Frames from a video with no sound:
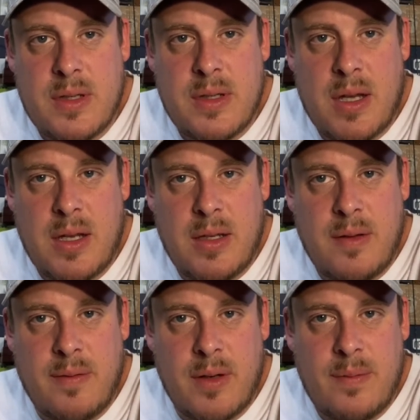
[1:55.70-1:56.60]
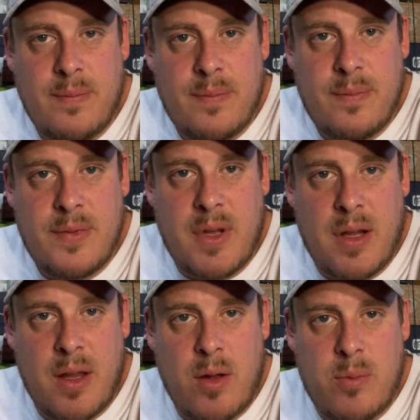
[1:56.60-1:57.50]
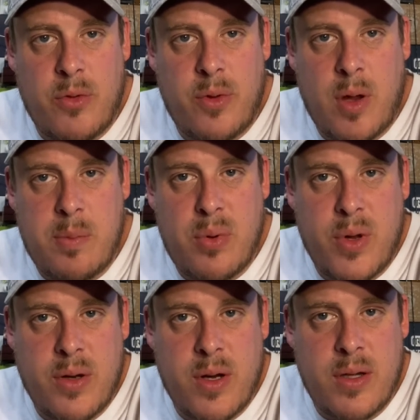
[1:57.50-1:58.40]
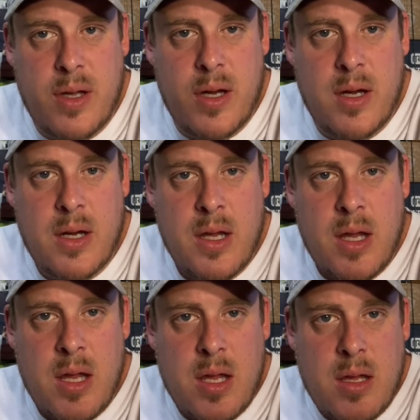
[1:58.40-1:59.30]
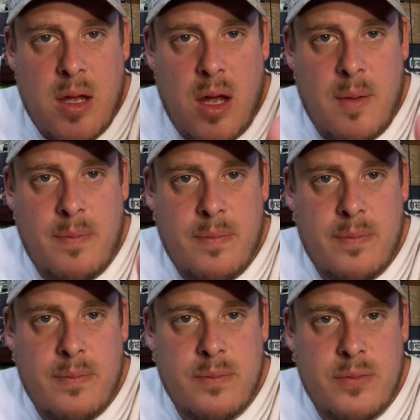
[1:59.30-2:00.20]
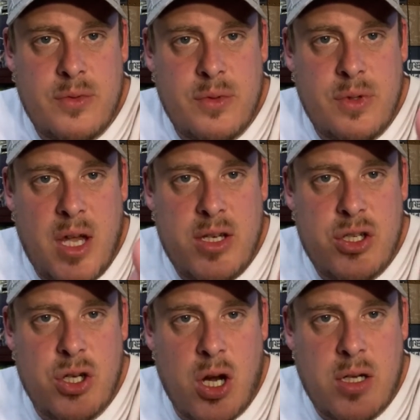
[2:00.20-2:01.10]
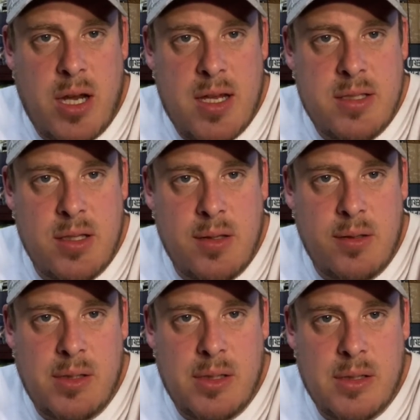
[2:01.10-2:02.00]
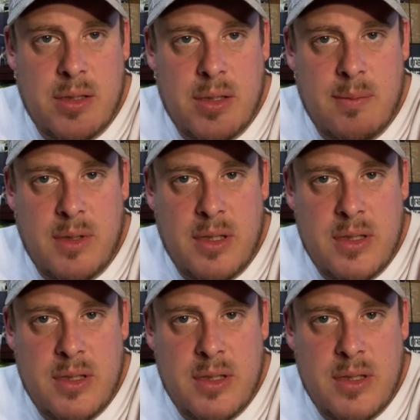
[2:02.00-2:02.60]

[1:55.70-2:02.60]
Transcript: kind of different. It's got like almost like a point right there. Um, nice, sharp, nasty little hook. I mean,